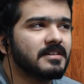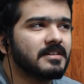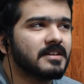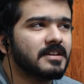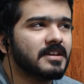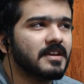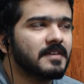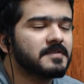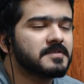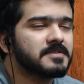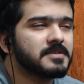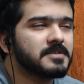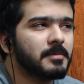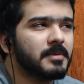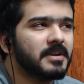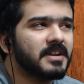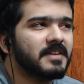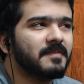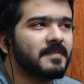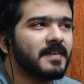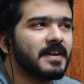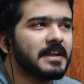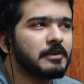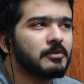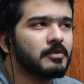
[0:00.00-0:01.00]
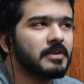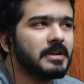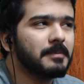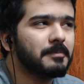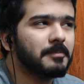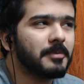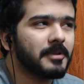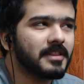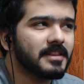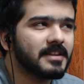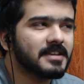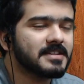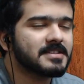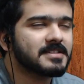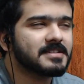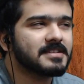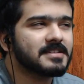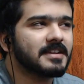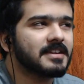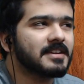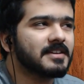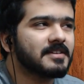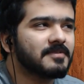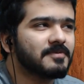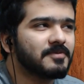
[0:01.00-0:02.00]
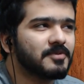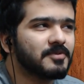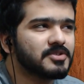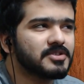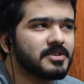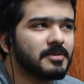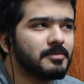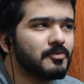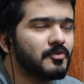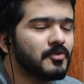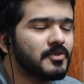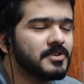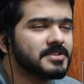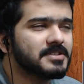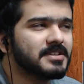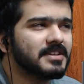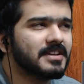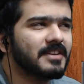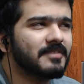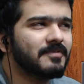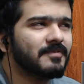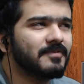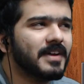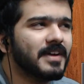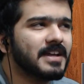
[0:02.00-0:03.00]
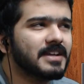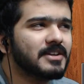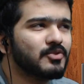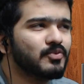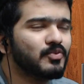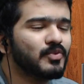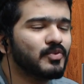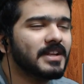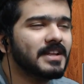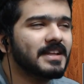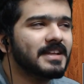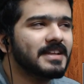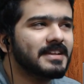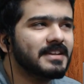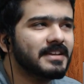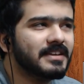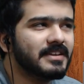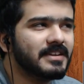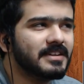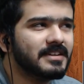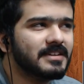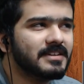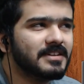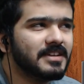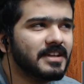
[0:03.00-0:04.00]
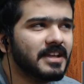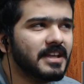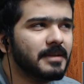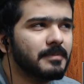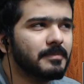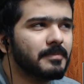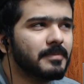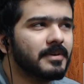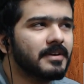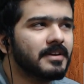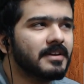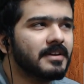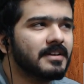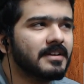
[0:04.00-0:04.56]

if somebody went really ballistic for some reason and went really deep.